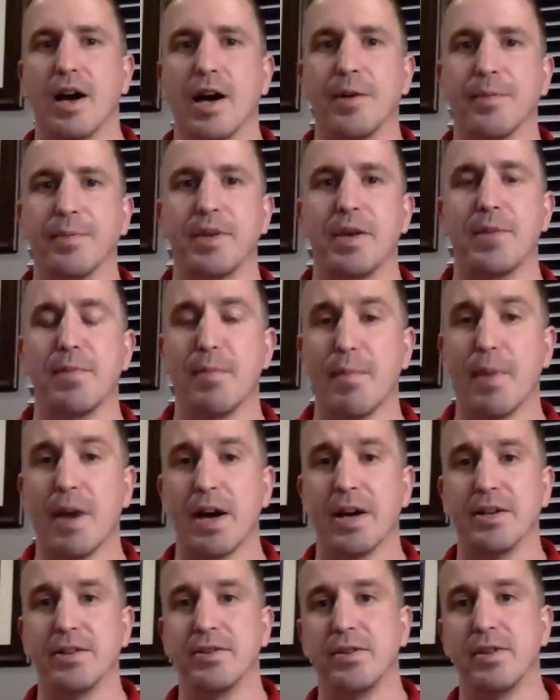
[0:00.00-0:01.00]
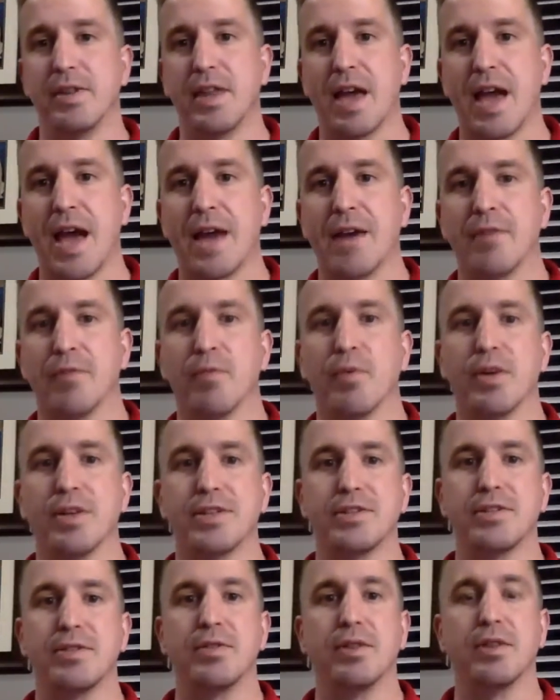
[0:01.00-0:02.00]
Keep in mind, due to the added
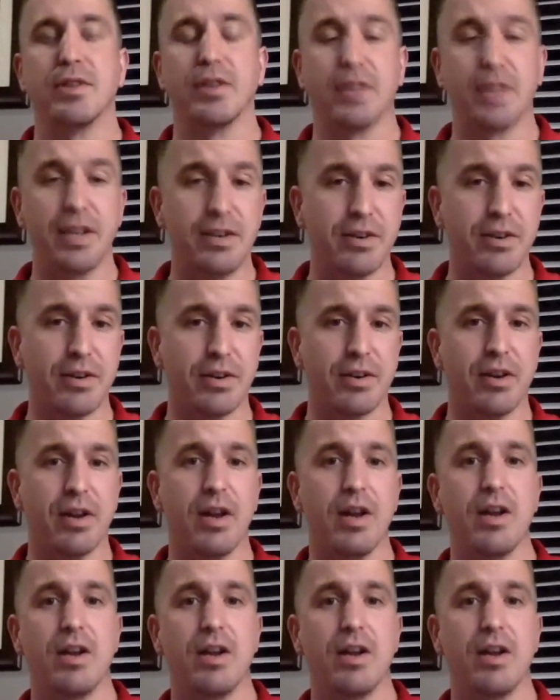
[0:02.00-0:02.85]
risk to the lender,